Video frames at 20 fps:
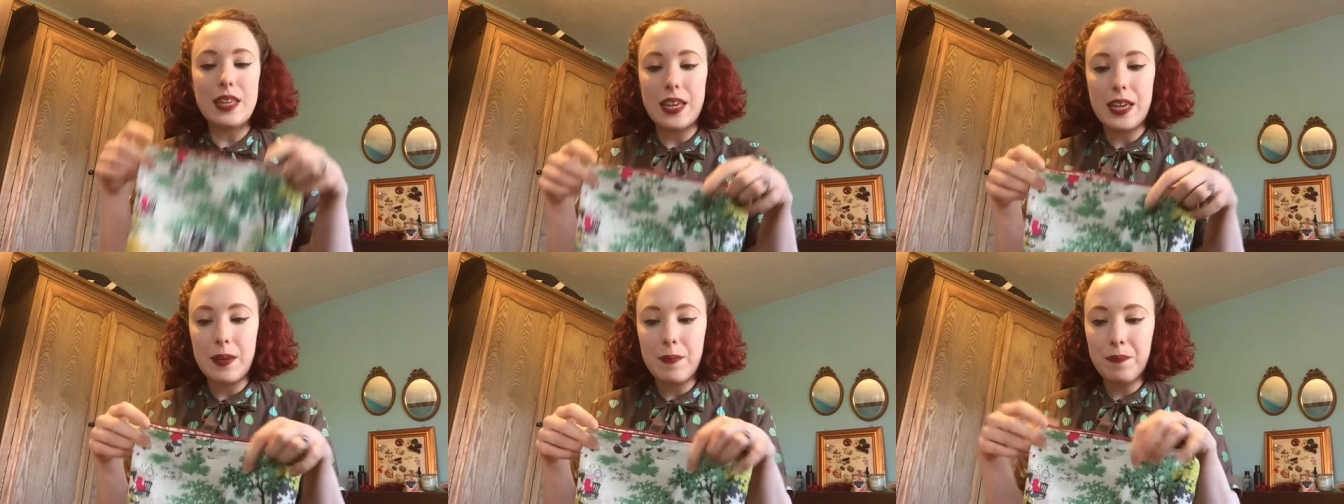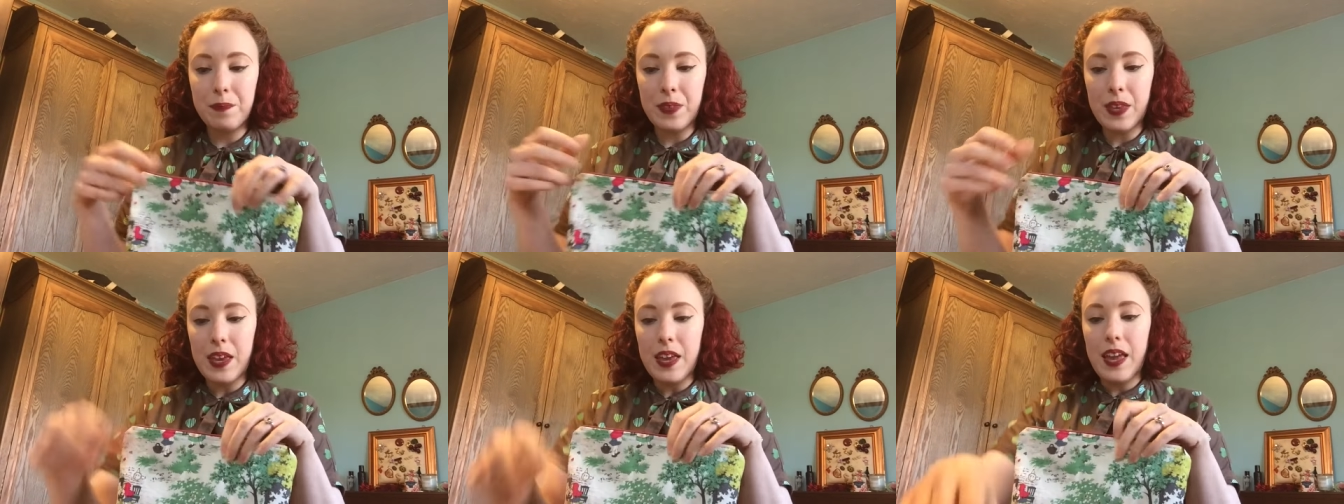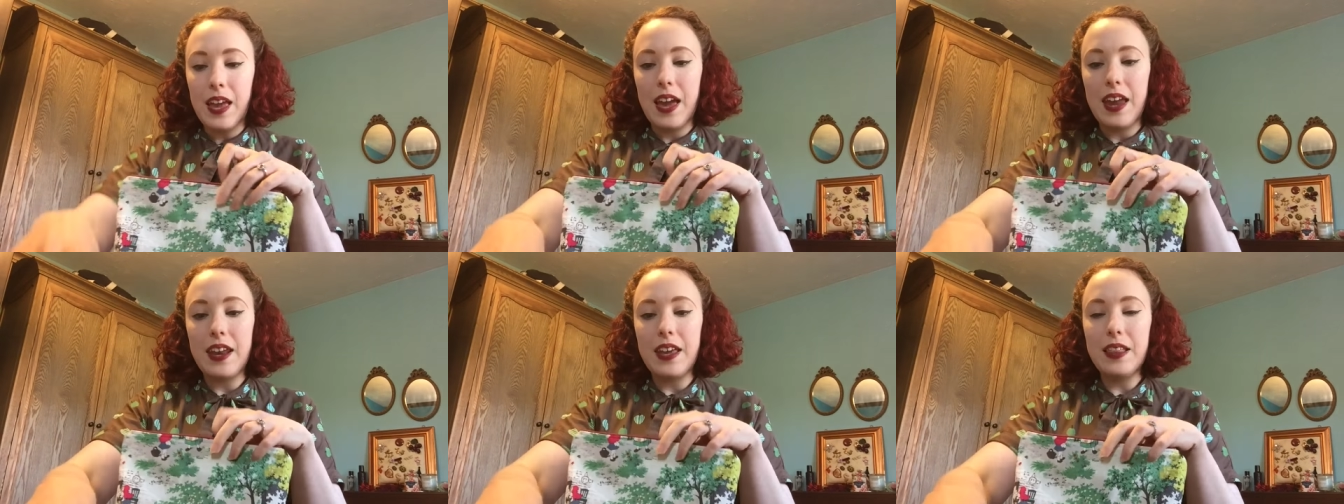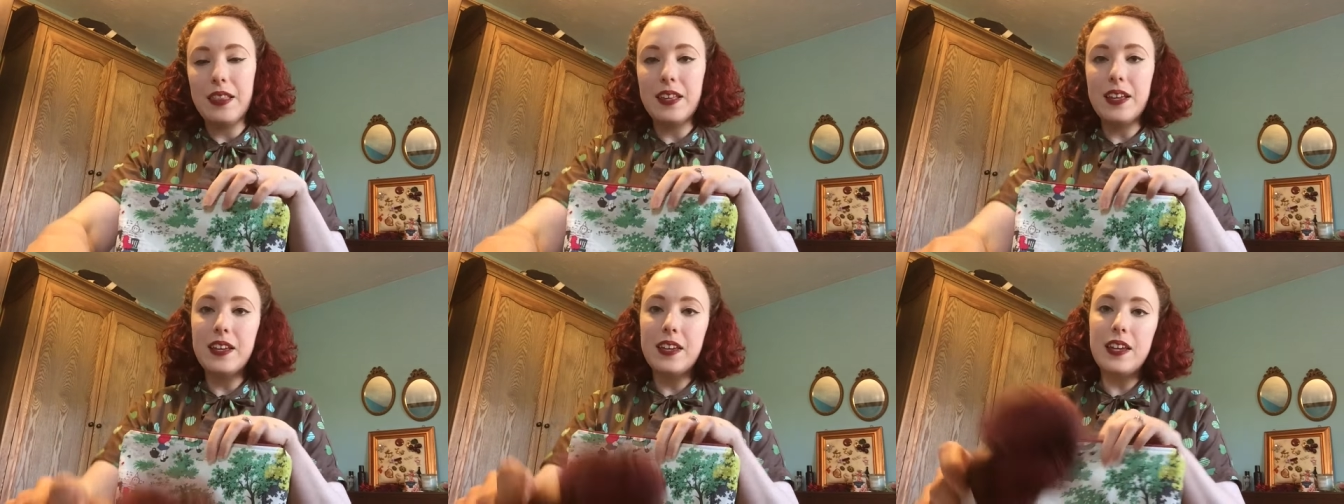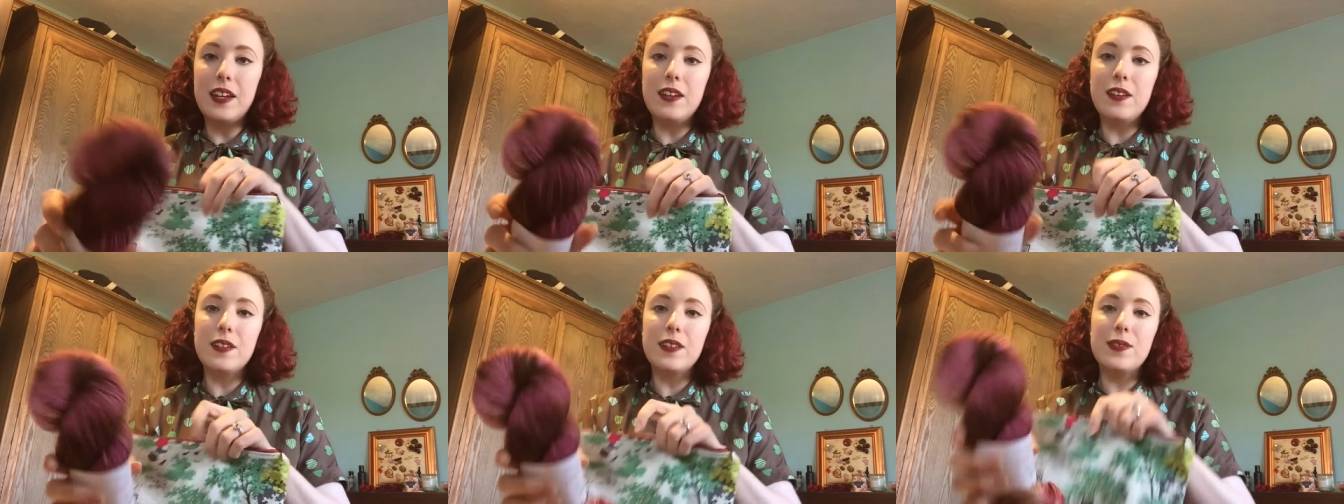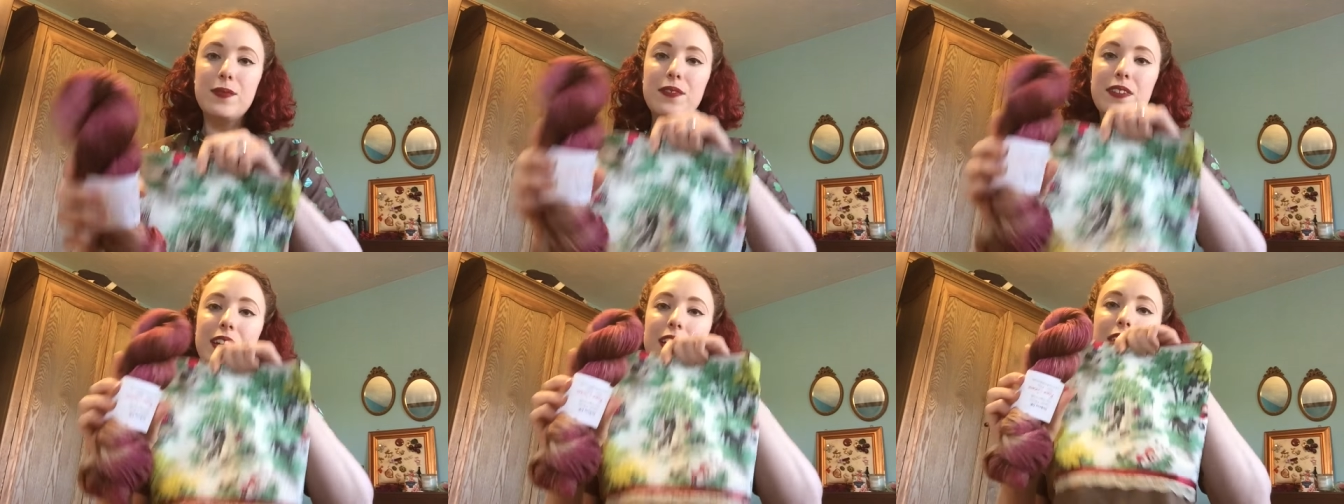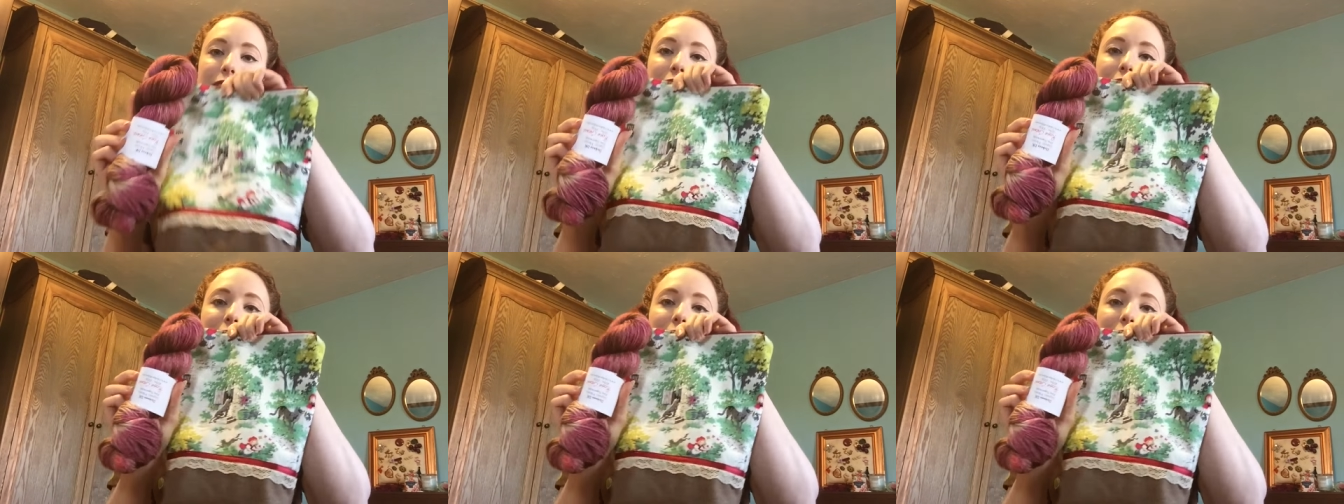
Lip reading: theme, and I think it looks really,